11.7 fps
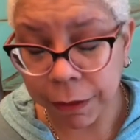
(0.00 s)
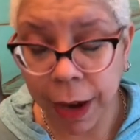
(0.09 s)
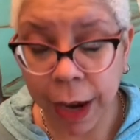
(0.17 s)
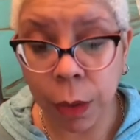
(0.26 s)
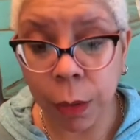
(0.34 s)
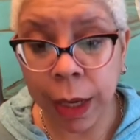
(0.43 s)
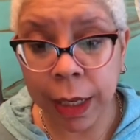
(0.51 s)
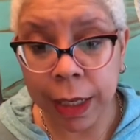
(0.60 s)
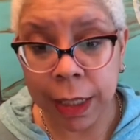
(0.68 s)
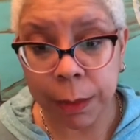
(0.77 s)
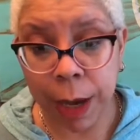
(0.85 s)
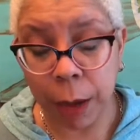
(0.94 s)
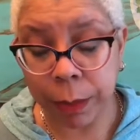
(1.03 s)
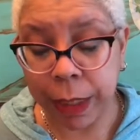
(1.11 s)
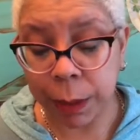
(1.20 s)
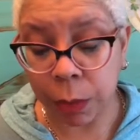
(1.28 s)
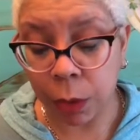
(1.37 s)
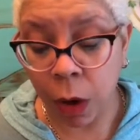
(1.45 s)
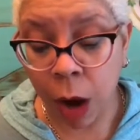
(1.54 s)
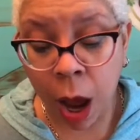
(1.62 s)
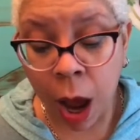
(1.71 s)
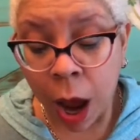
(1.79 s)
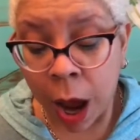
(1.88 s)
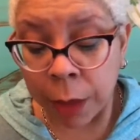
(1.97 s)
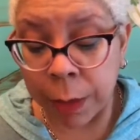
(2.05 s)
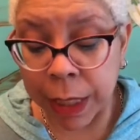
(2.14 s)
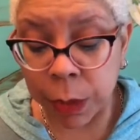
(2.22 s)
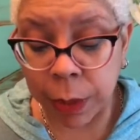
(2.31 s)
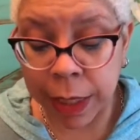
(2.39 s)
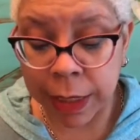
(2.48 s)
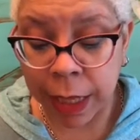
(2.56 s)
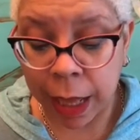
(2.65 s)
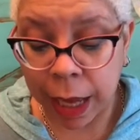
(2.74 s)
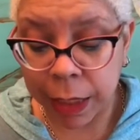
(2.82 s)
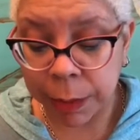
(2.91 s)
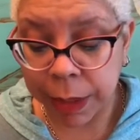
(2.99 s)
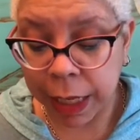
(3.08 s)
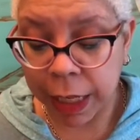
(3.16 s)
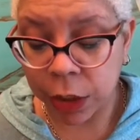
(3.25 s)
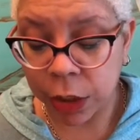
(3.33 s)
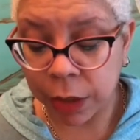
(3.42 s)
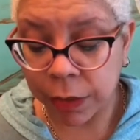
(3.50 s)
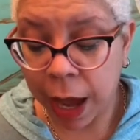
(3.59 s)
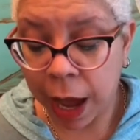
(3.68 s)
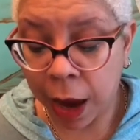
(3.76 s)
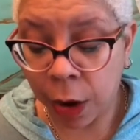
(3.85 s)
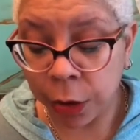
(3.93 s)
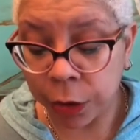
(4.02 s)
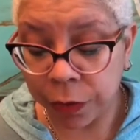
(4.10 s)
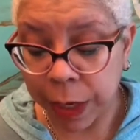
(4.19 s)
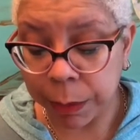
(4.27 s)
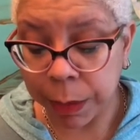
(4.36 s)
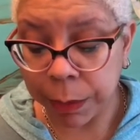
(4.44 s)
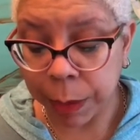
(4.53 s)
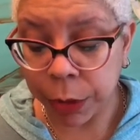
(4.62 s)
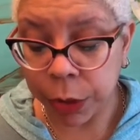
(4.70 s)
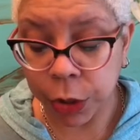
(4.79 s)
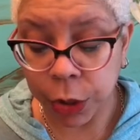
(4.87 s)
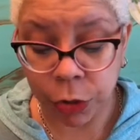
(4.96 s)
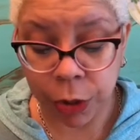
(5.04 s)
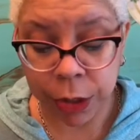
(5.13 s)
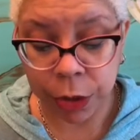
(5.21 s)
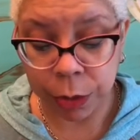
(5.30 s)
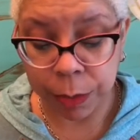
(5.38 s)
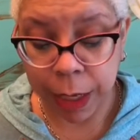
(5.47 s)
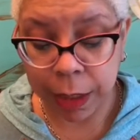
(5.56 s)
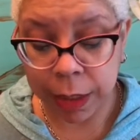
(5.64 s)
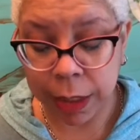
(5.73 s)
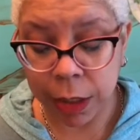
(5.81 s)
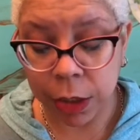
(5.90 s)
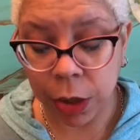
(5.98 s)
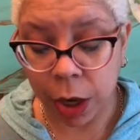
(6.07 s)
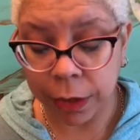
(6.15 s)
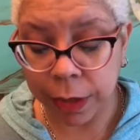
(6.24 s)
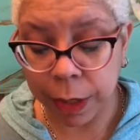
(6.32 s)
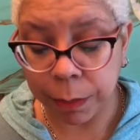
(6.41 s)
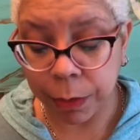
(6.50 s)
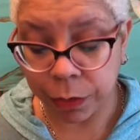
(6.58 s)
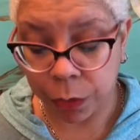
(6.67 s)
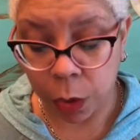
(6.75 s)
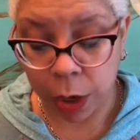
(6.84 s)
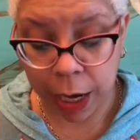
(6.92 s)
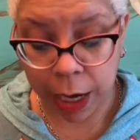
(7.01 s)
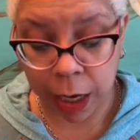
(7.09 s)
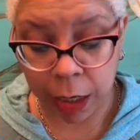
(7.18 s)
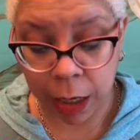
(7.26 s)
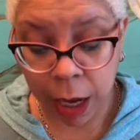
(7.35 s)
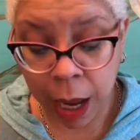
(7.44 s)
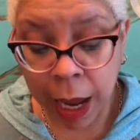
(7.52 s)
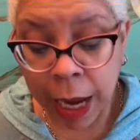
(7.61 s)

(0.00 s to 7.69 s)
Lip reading: Final one is about people. The best way to set expectations of how your family members should address your pets is to talk to them beforehand.